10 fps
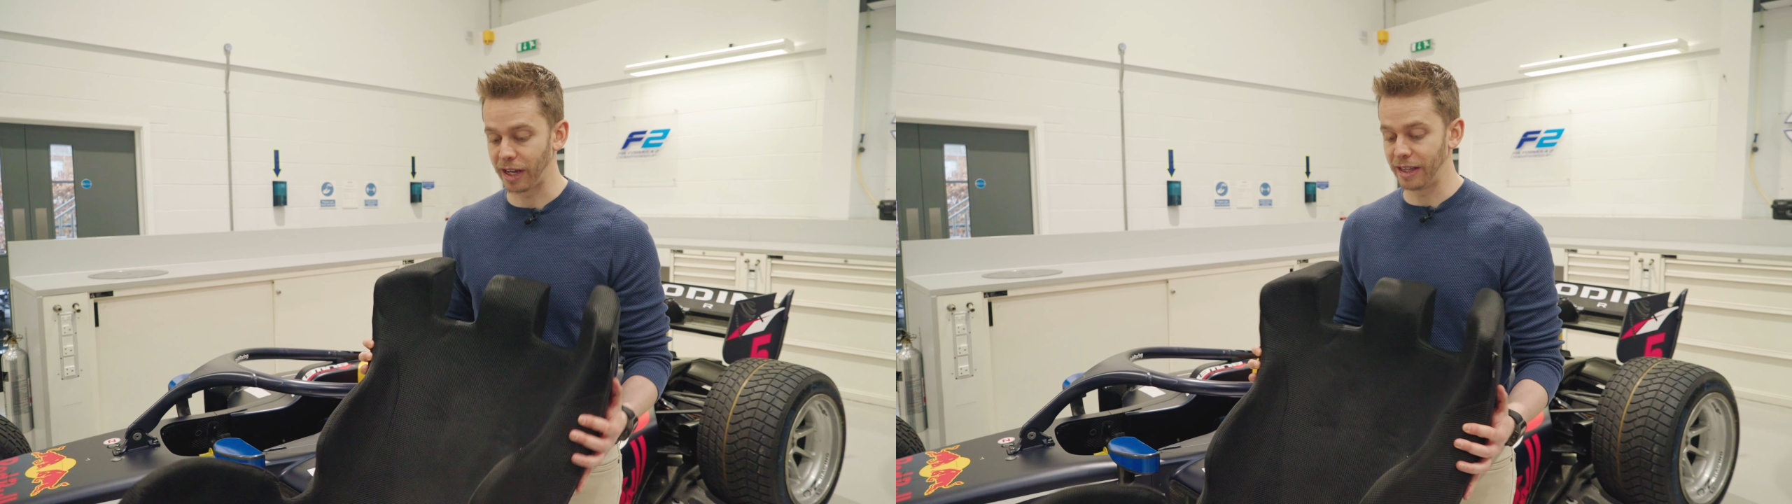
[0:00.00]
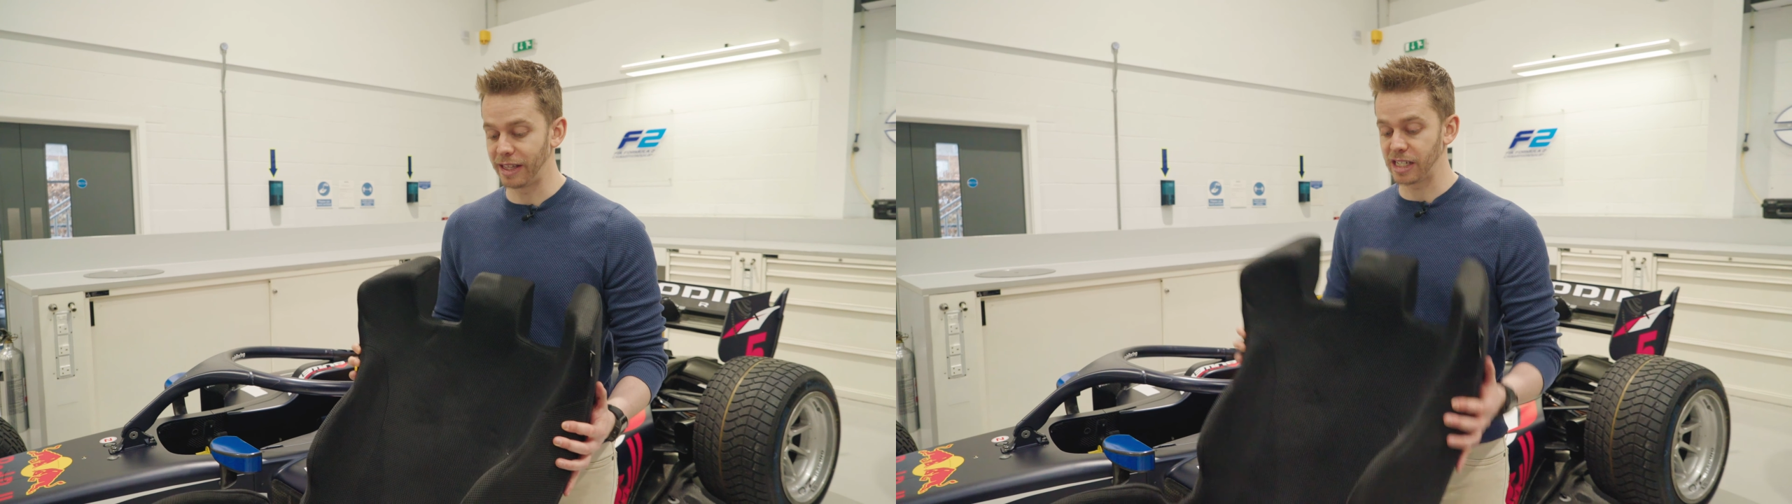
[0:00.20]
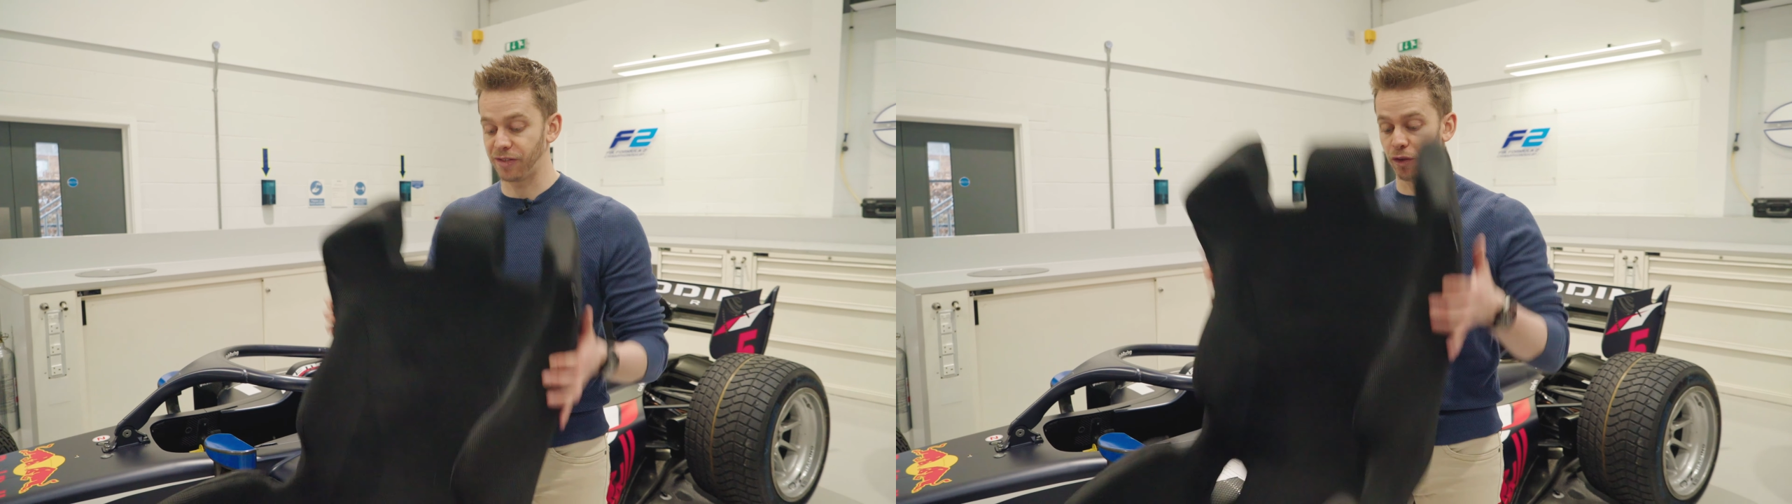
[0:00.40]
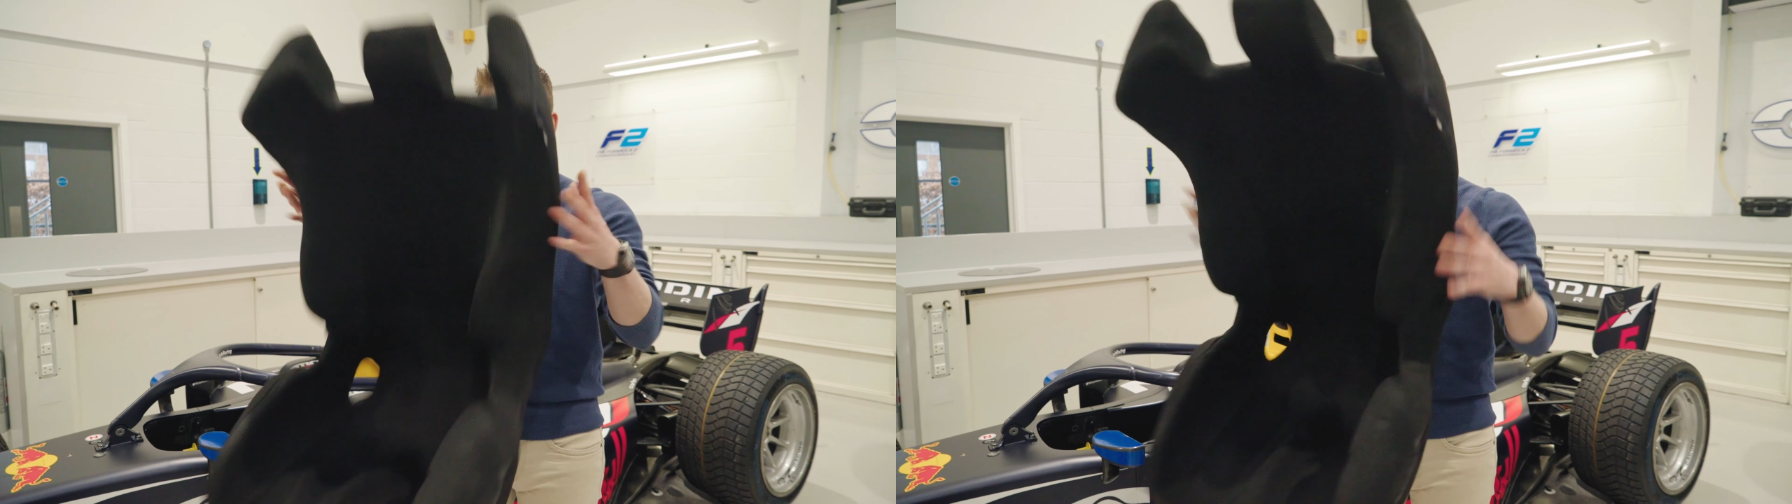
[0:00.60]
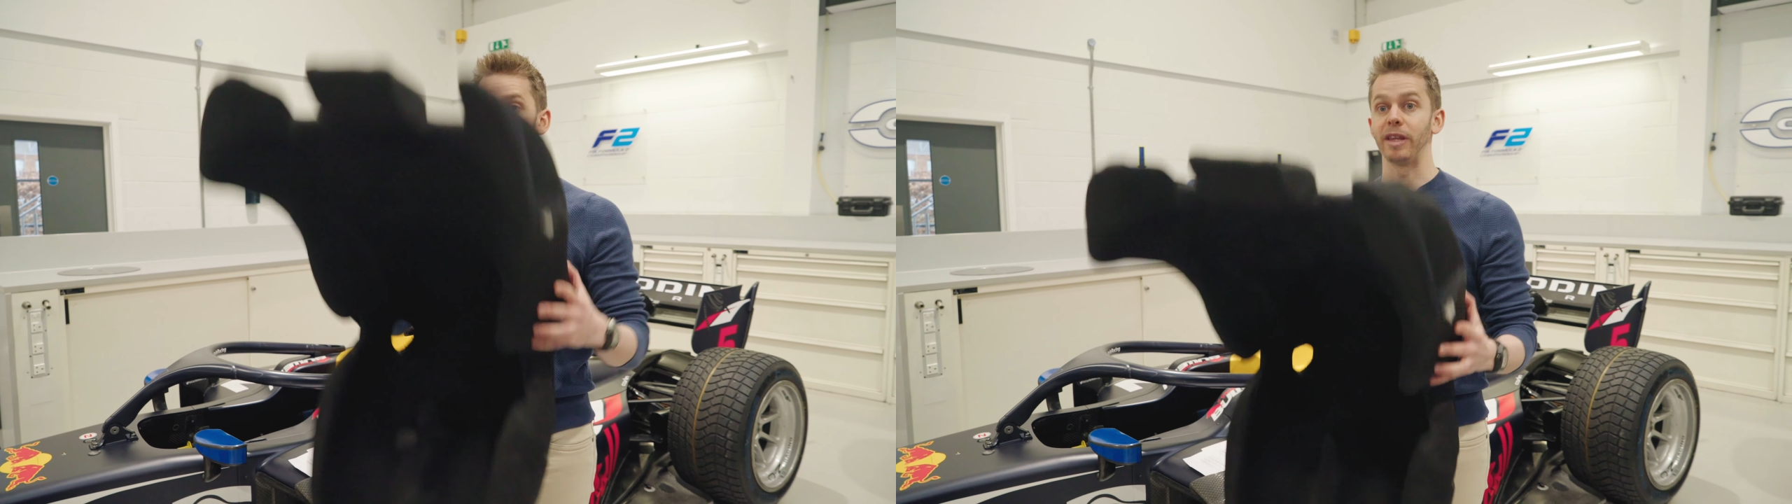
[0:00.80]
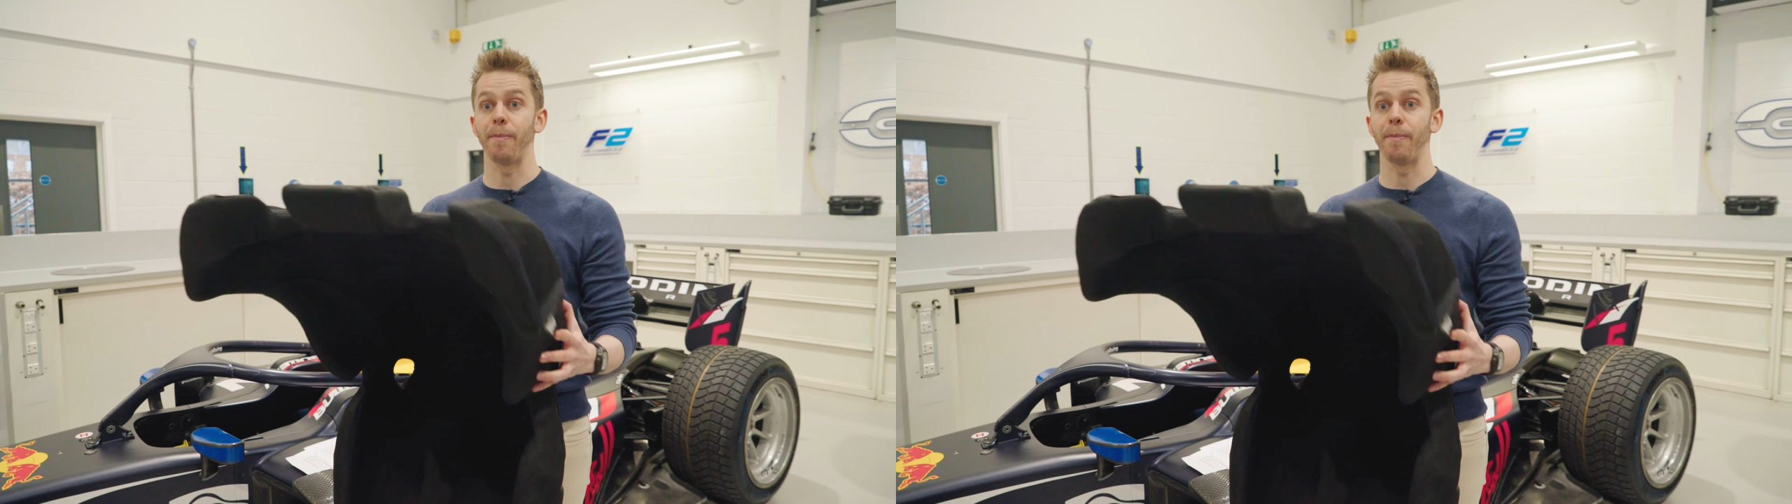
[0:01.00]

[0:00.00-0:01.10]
in this form with the